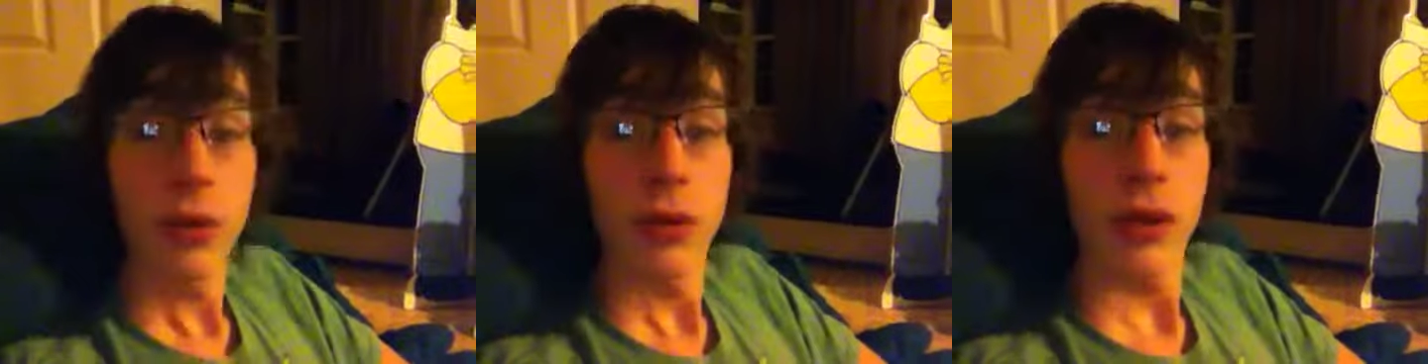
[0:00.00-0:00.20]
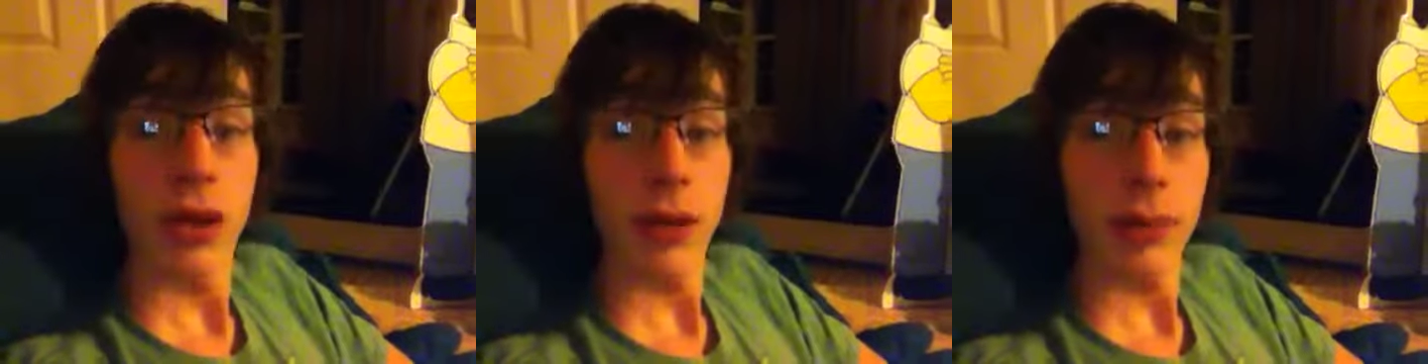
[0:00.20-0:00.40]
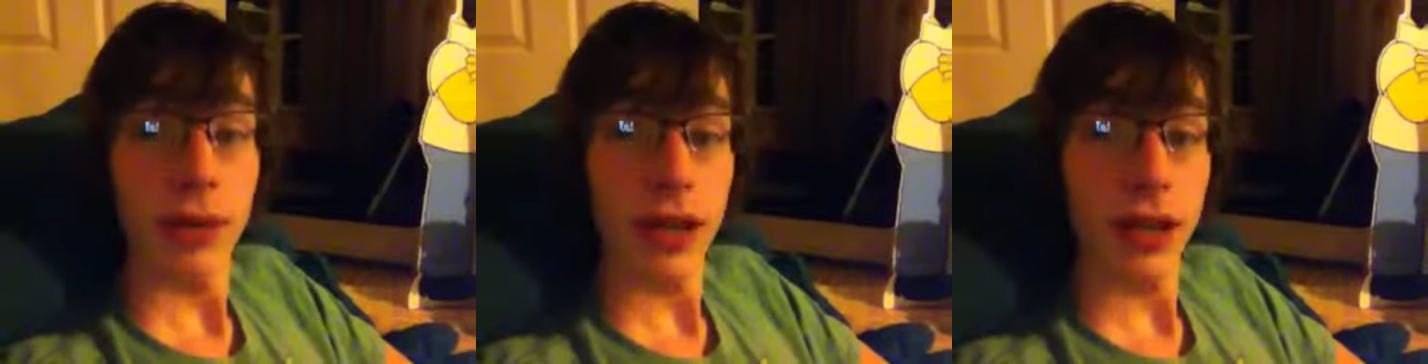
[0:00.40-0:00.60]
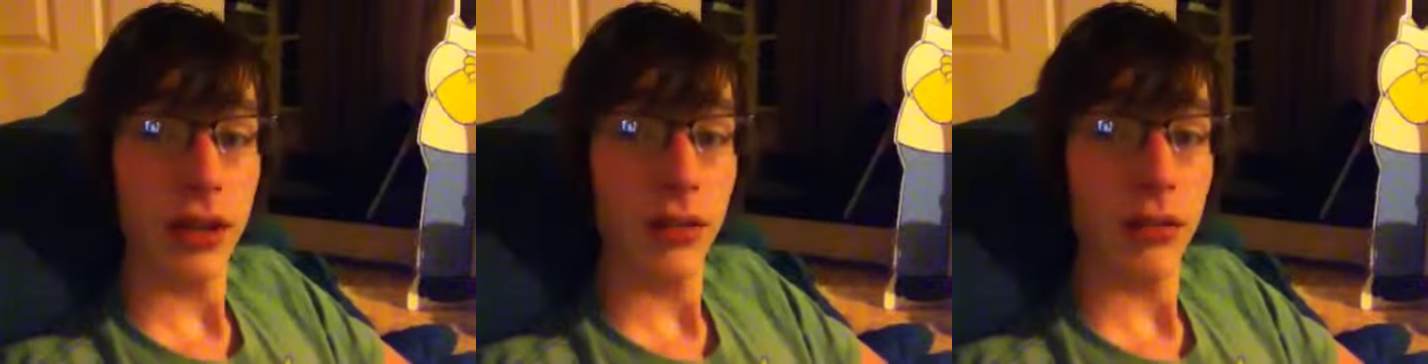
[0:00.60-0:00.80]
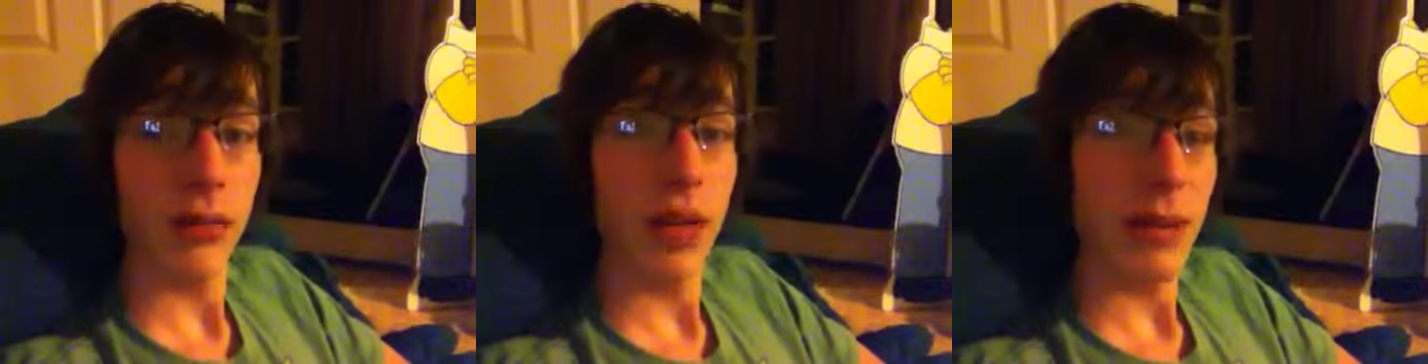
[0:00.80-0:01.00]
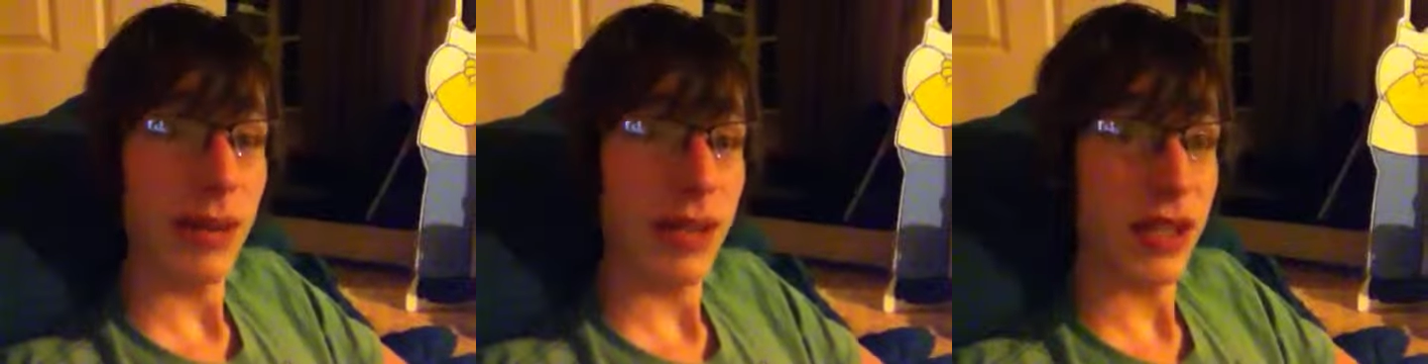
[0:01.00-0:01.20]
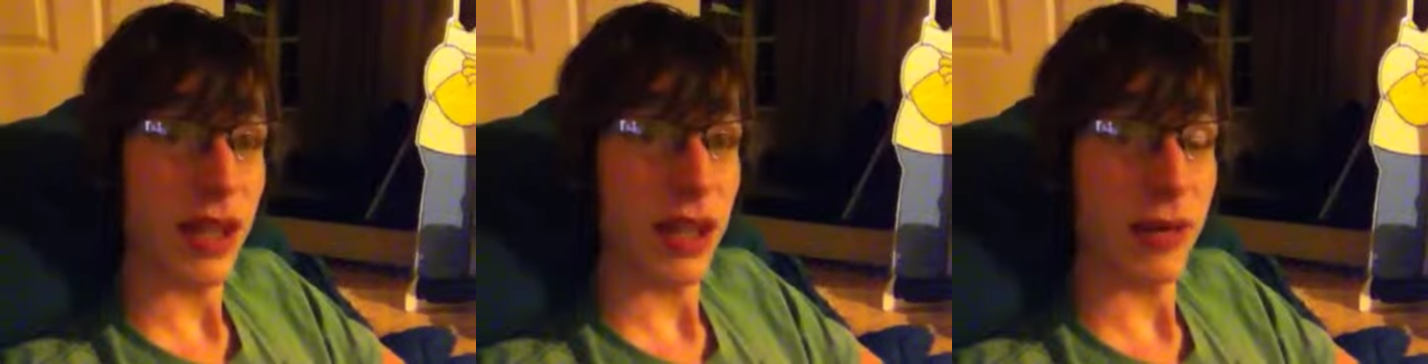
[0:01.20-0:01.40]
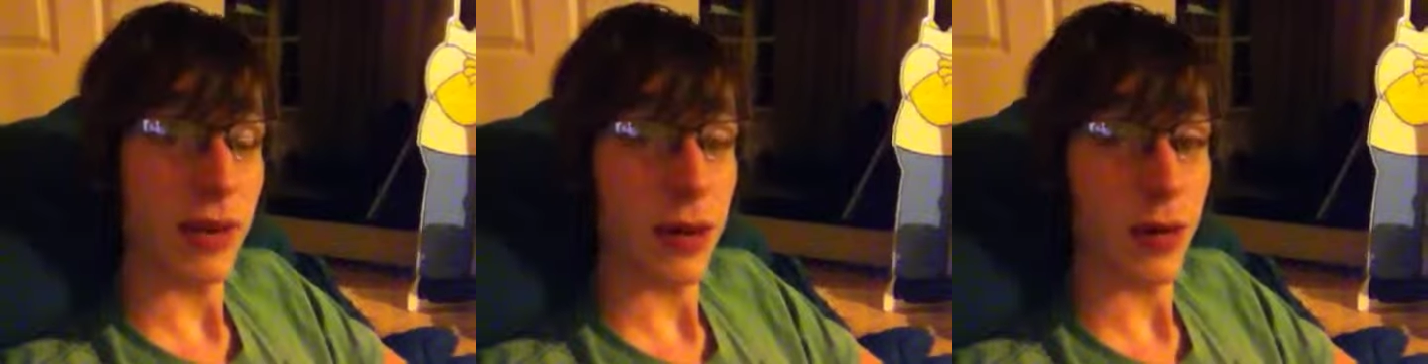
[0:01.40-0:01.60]
well, I plan on maybe
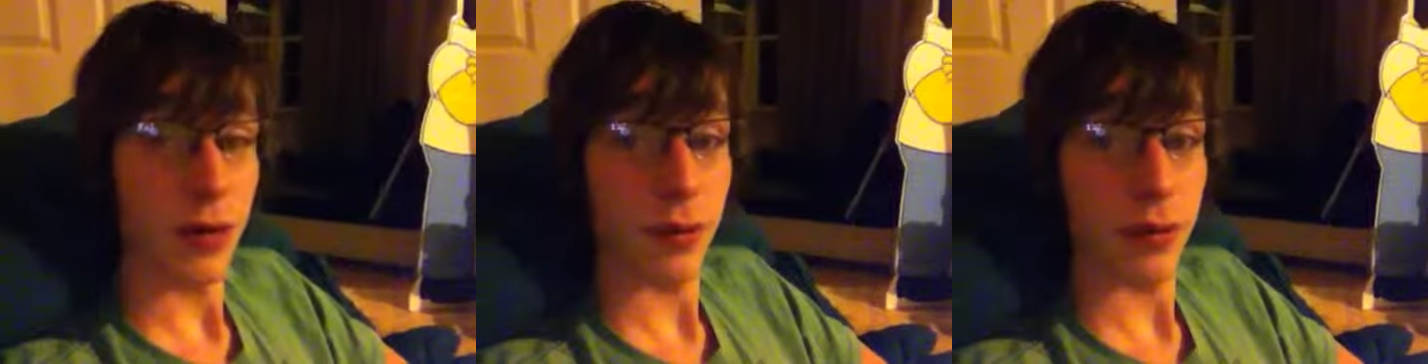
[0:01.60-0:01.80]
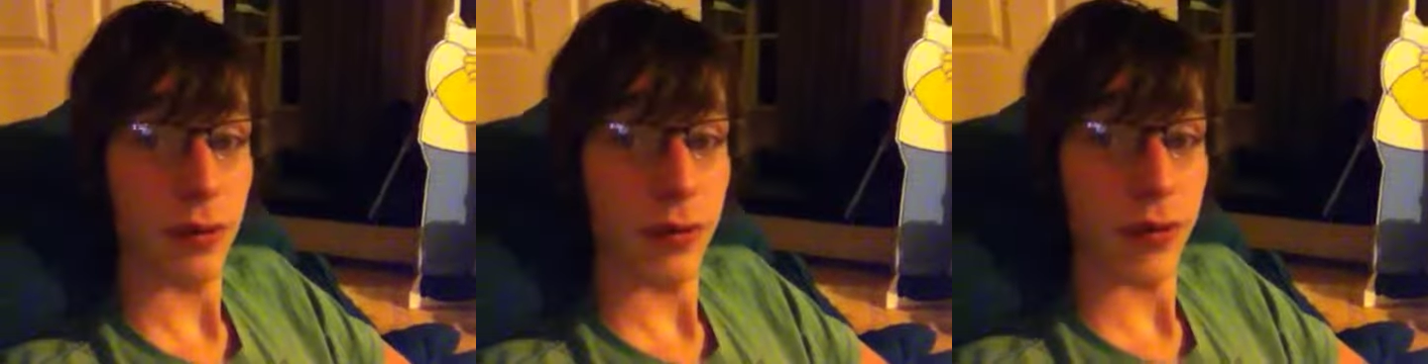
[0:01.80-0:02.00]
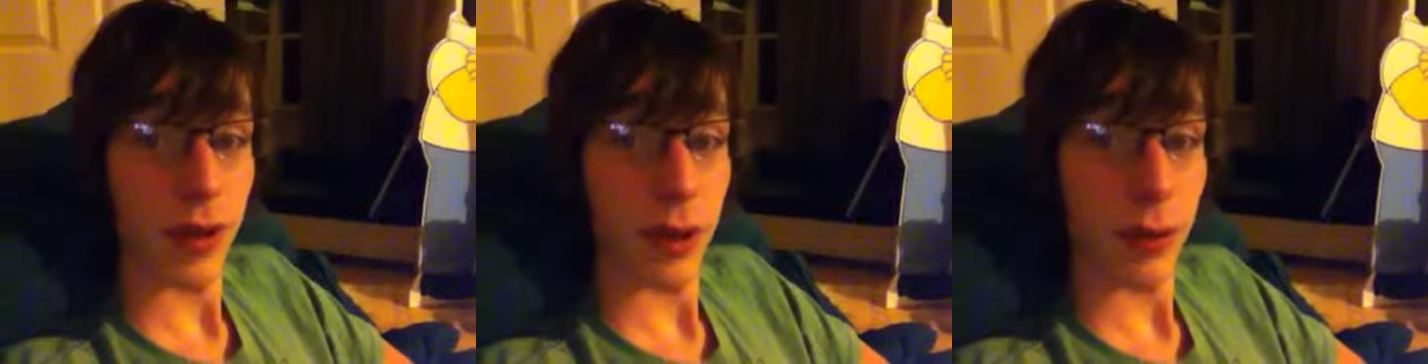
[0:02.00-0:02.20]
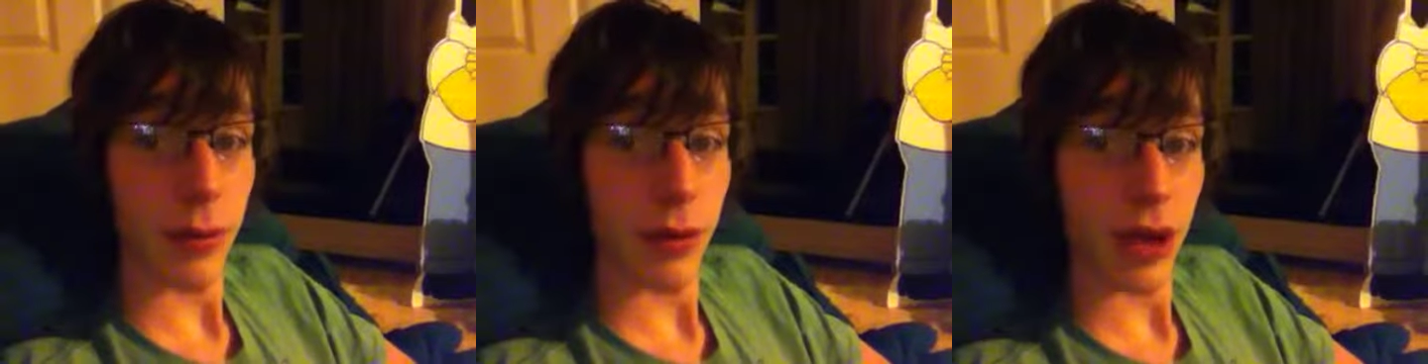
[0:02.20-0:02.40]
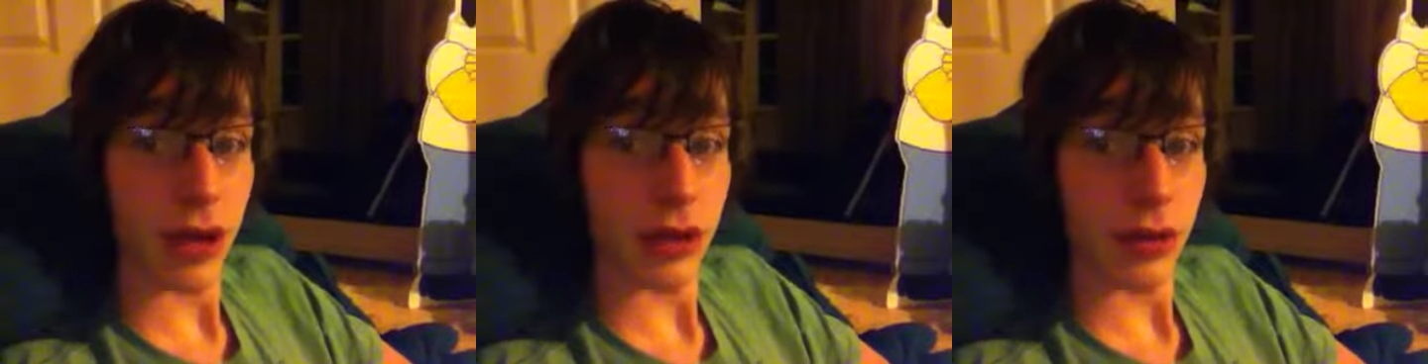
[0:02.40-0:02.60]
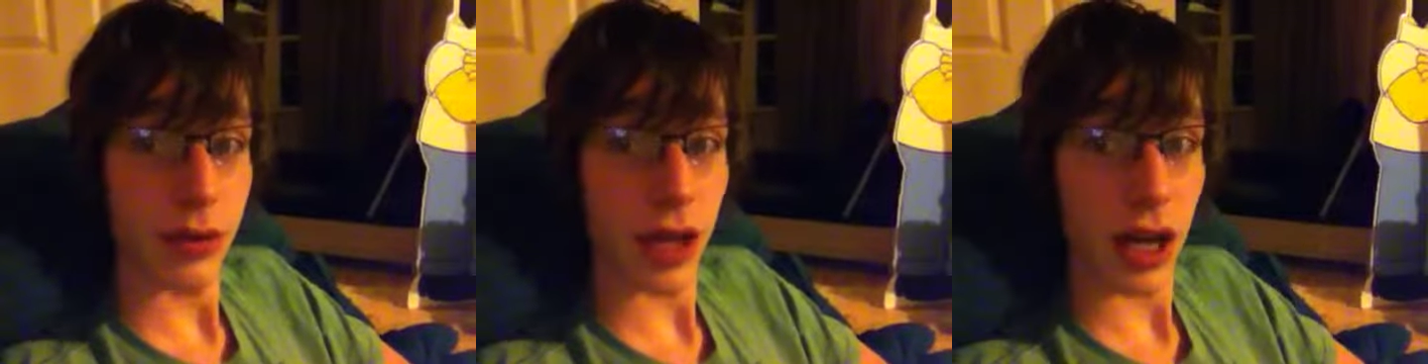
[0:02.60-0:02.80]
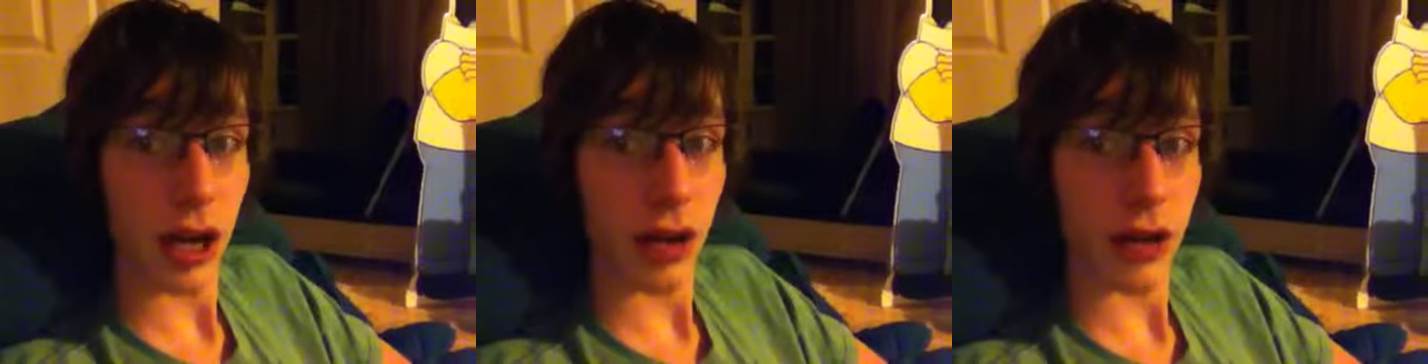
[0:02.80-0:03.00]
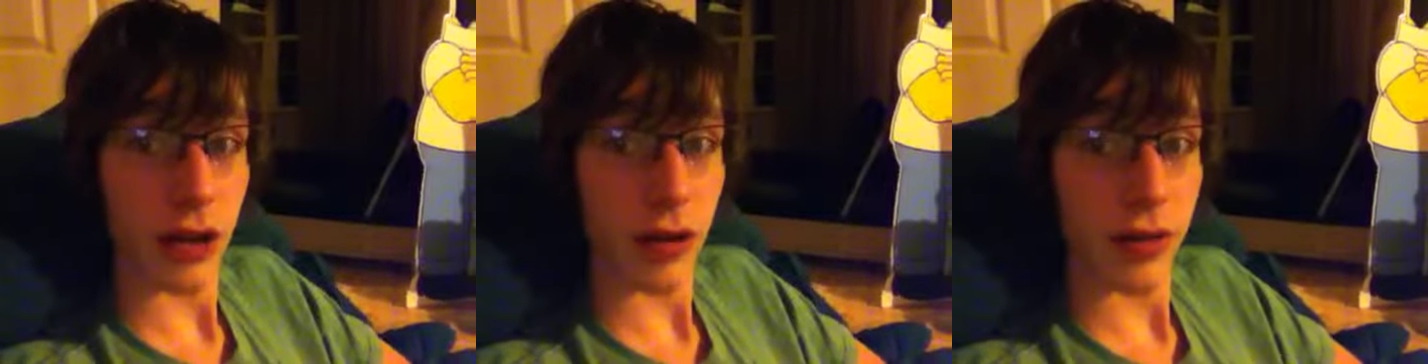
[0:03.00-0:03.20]
tonight if I don't if I'm not too
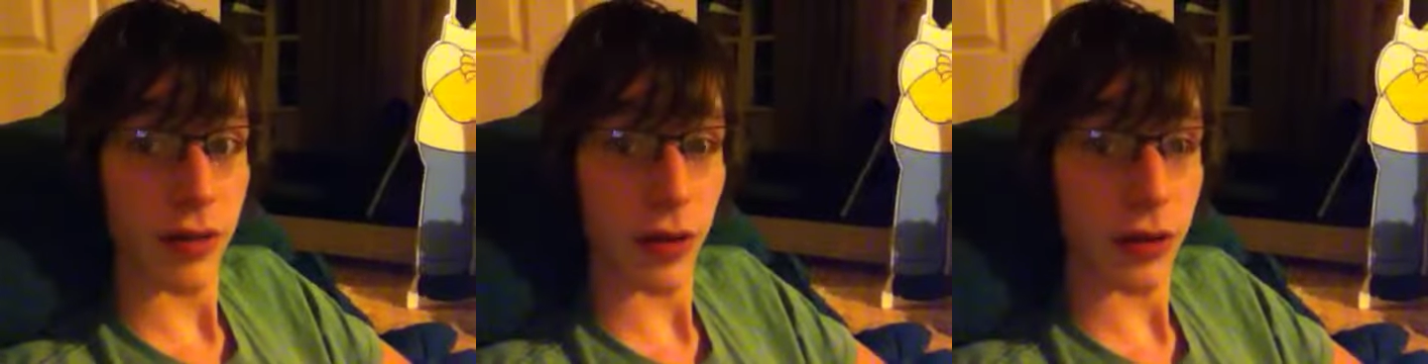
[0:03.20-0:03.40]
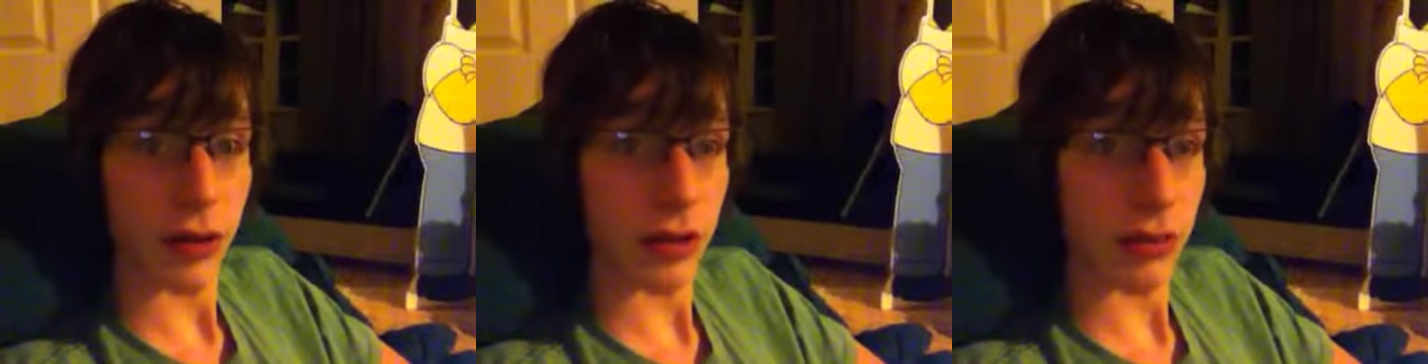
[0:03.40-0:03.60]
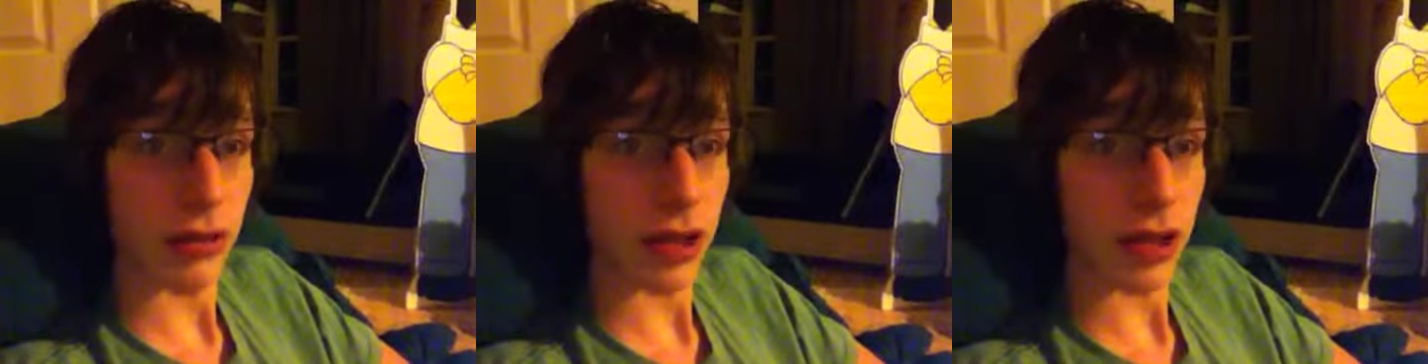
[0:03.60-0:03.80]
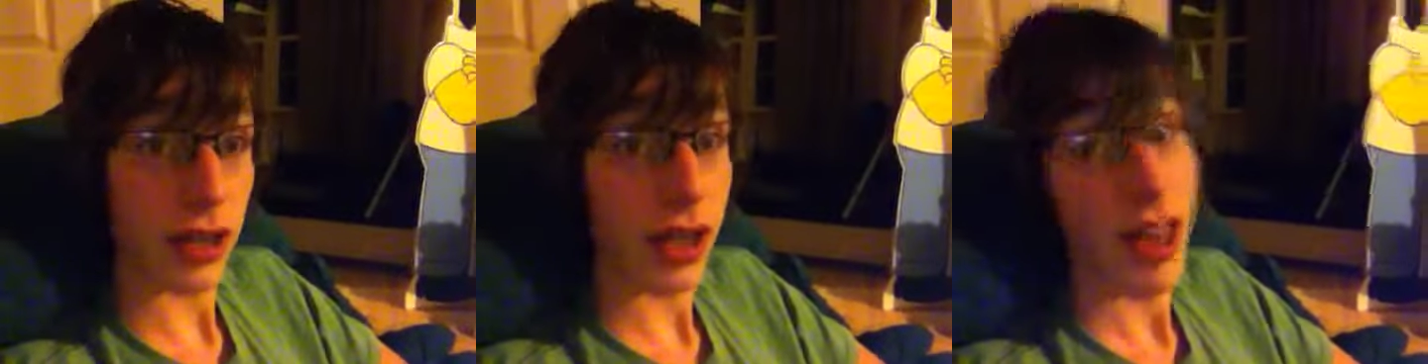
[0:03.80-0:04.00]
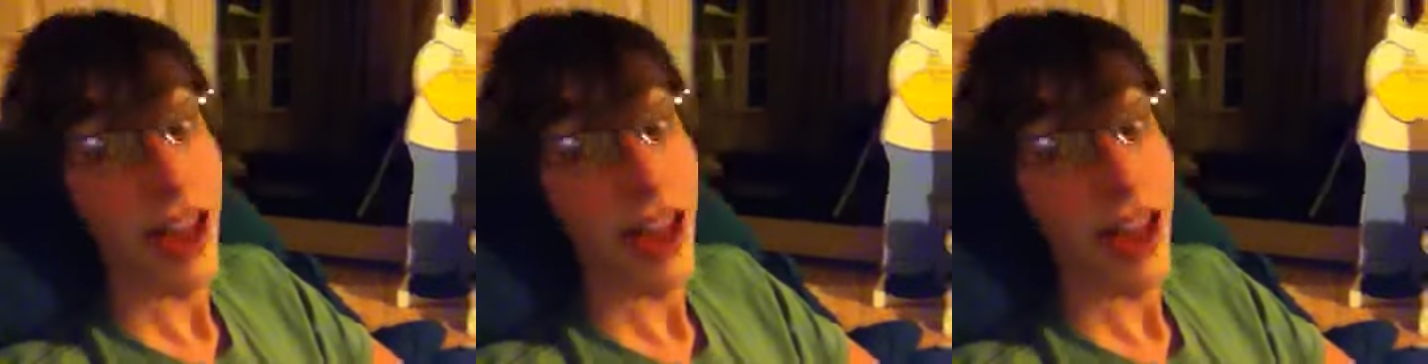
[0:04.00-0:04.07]
tired and I don't fall asleep, because I,